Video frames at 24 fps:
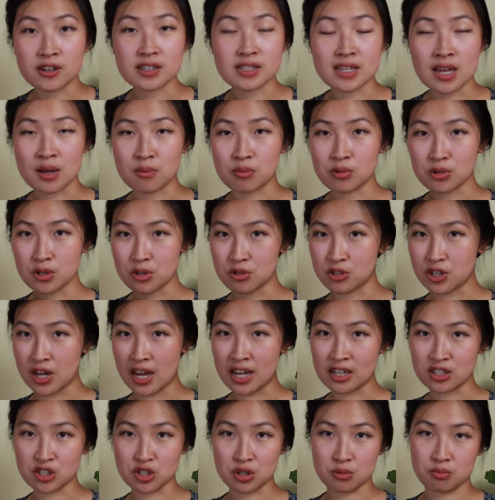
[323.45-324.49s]
example, you
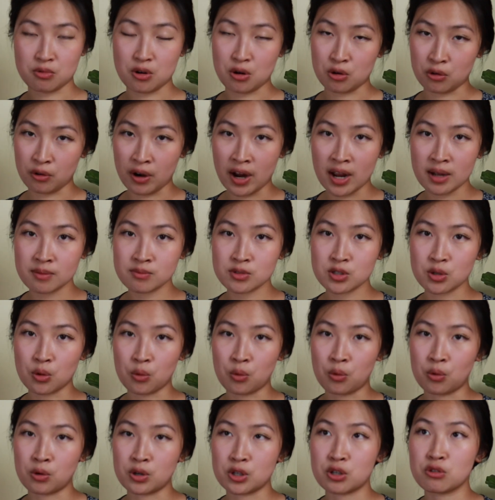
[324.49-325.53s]
change your programs
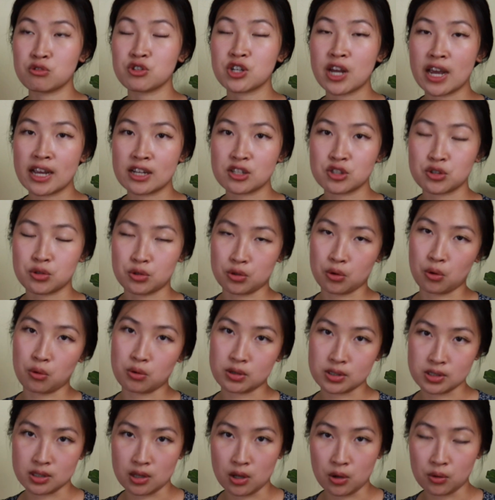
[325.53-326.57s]
or you change your
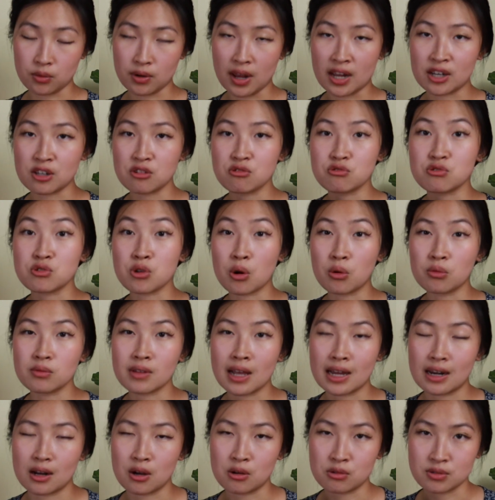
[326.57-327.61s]
course load and you don't
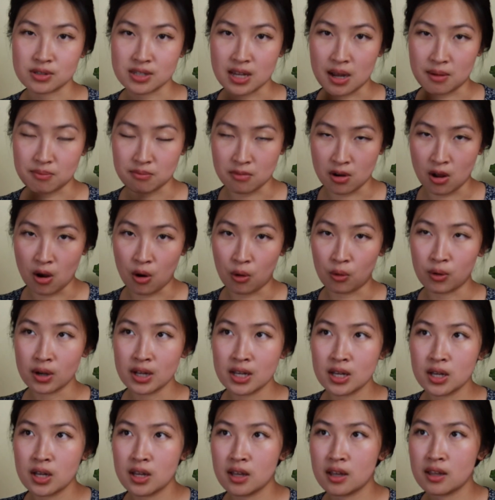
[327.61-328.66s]
let OSAP know.
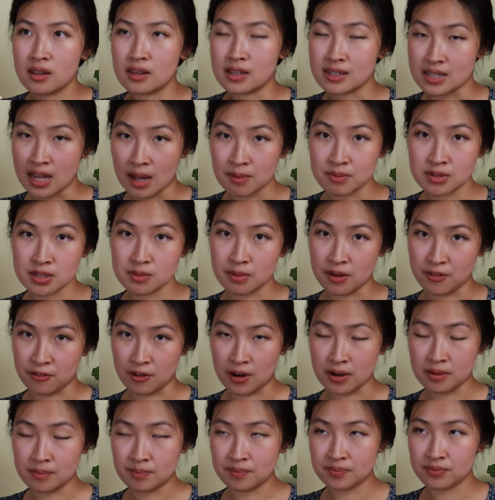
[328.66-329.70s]
This happened to my
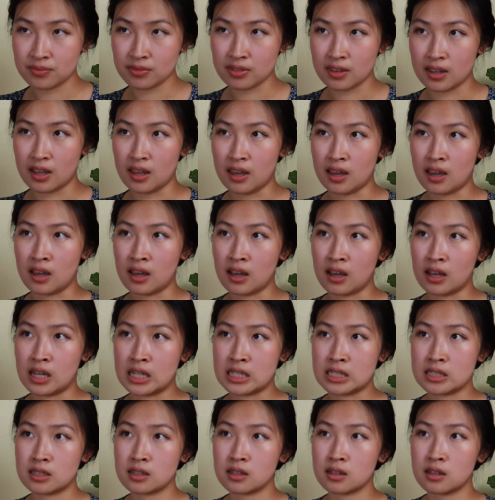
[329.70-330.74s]
friend,
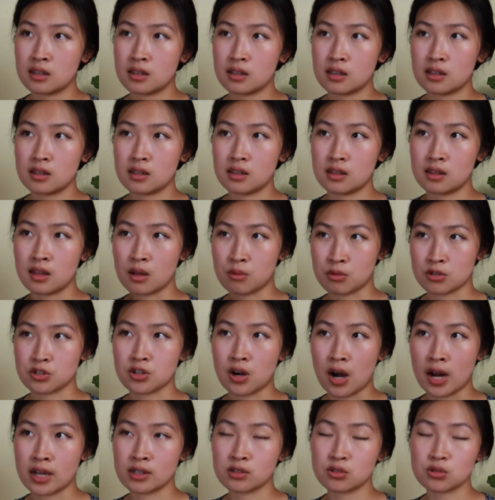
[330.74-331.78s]
and they were
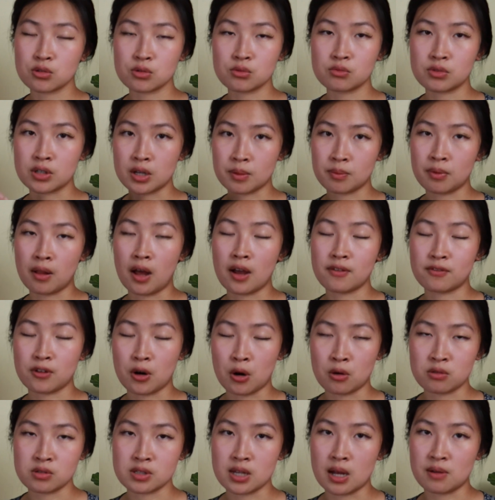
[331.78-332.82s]
trying to reapply for
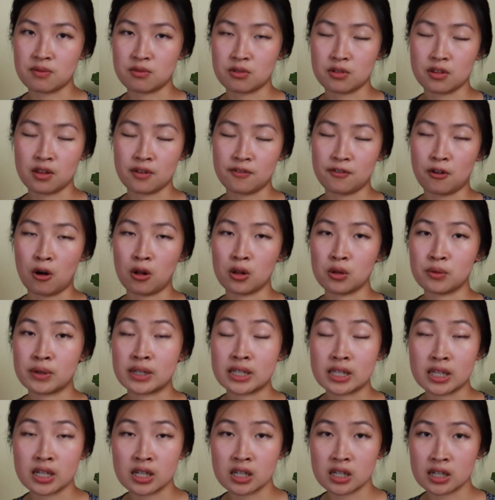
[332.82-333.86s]
OSAP for the following
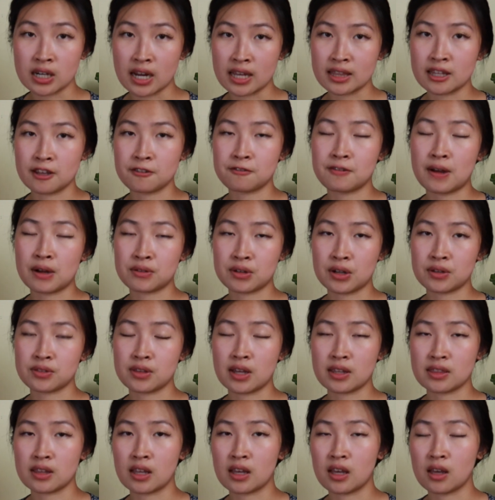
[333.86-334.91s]
year, and they found out
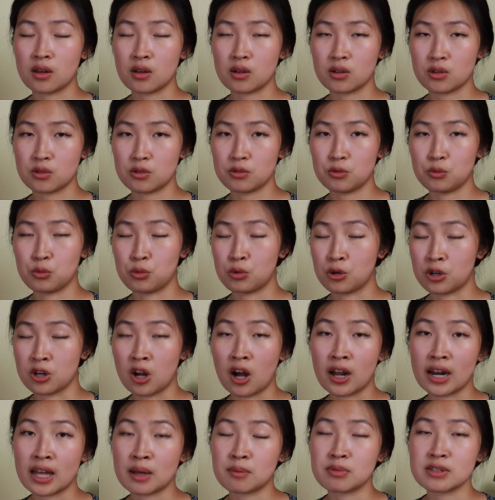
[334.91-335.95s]
that they were
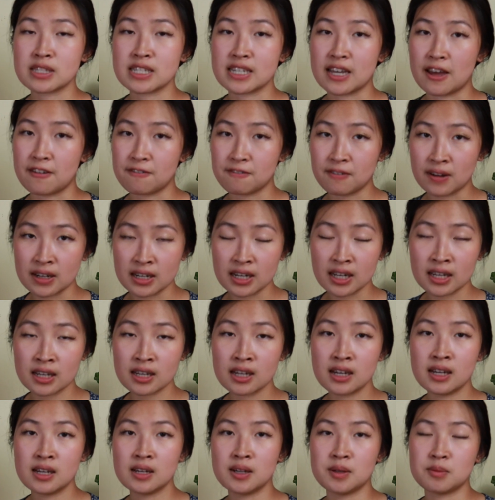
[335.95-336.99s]
not able to get funding
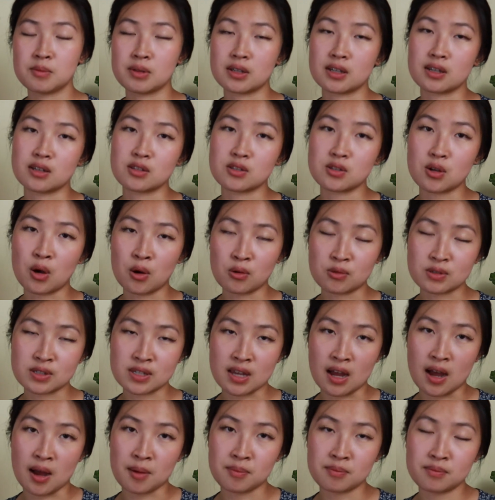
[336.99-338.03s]
because
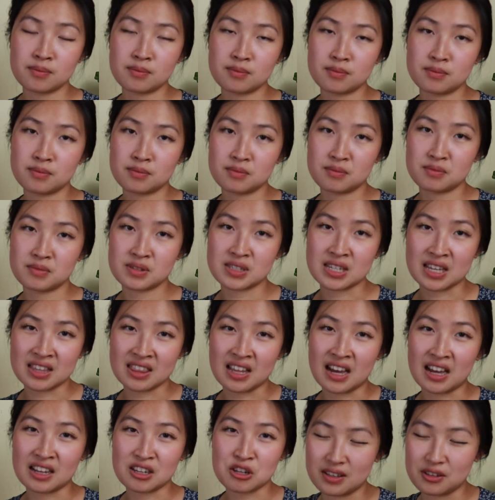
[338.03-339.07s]
OSAP said
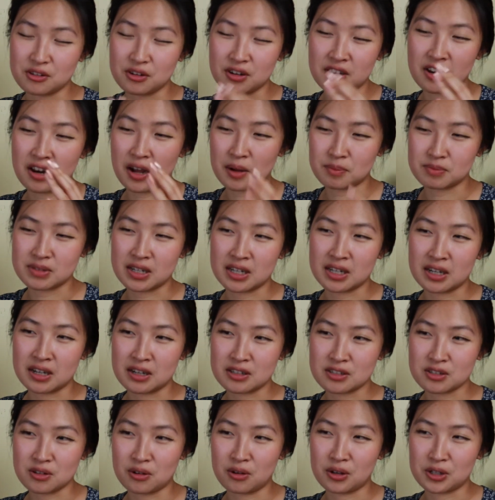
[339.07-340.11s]
that you didn't update
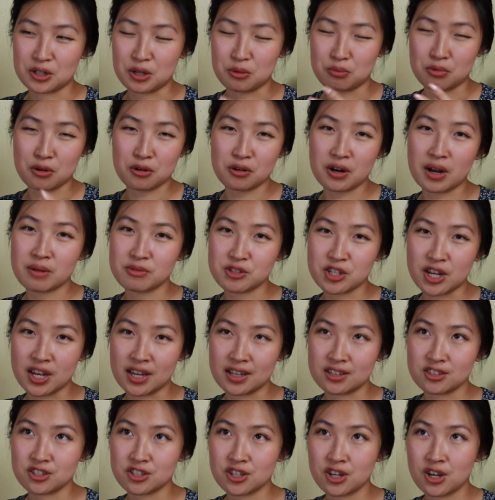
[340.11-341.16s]
us on your program
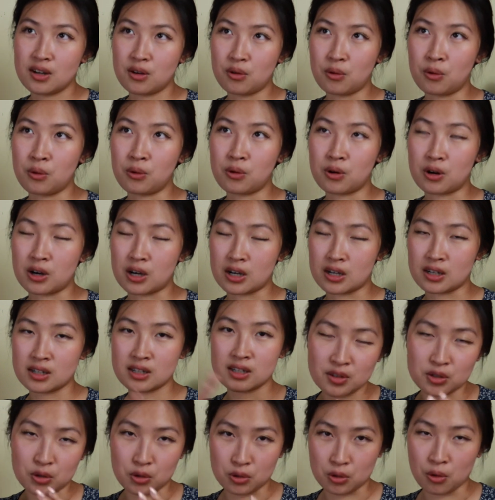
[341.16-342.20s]
change or
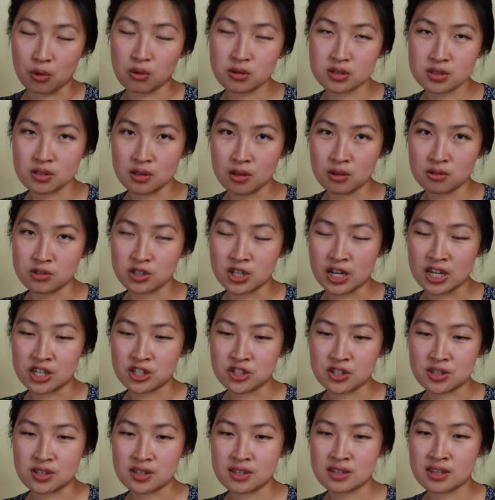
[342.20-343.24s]
your course load
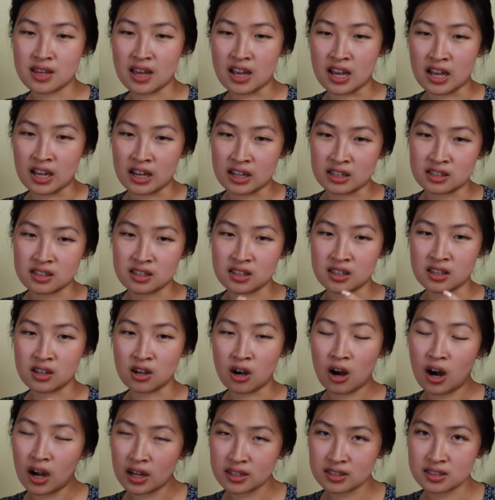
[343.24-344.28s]
changes, and he
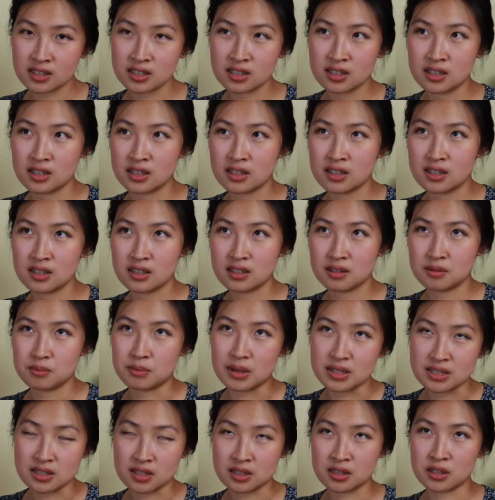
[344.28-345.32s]
got
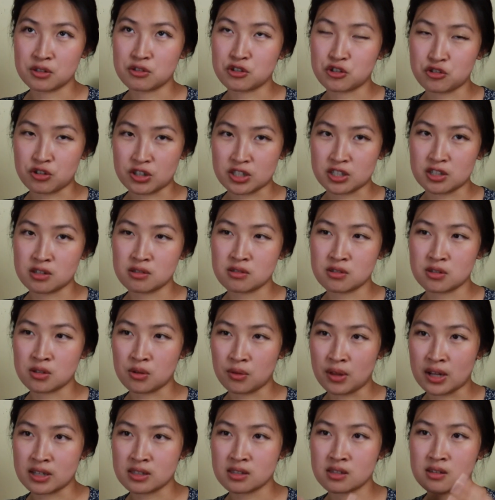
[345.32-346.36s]
basically restricted. So
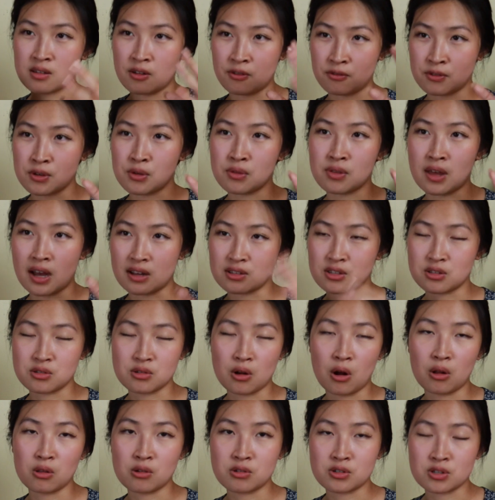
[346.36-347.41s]
that's a few
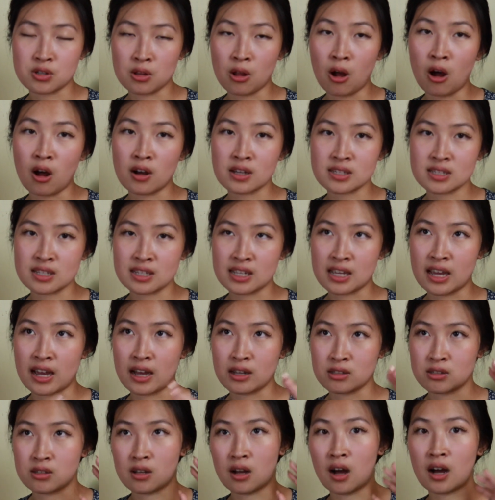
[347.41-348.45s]
$1,000s lost, and he
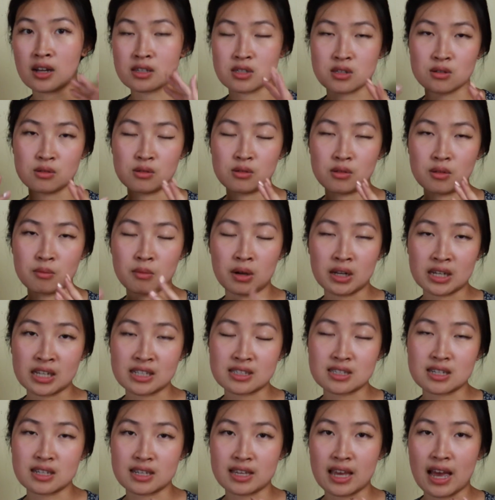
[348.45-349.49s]
had to hustle money
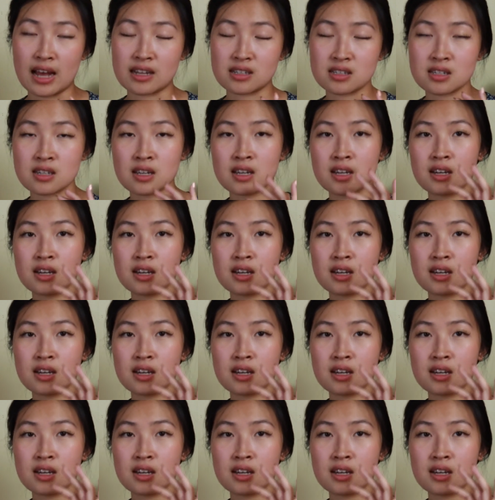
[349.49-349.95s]
to get